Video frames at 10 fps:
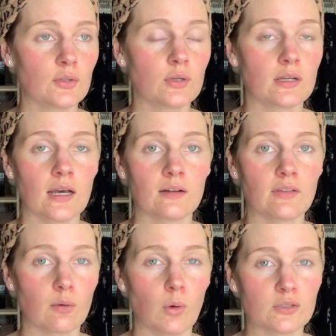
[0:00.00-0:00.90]
You can kind of
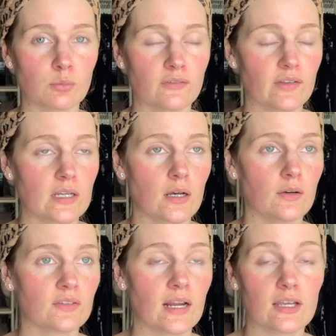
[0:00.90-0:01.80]
like watch more
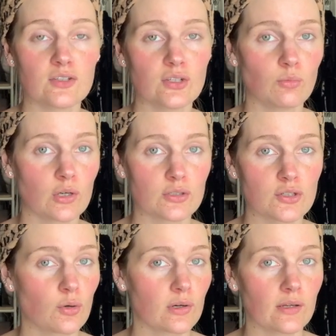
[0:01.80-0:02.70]
videos and I can do more
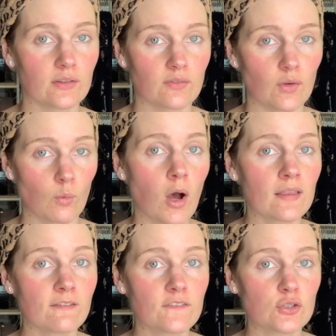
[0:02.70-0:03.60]
tutorials if you want
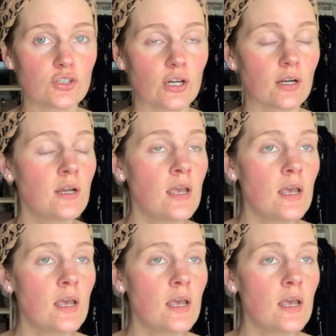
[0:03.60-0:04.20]
in the future.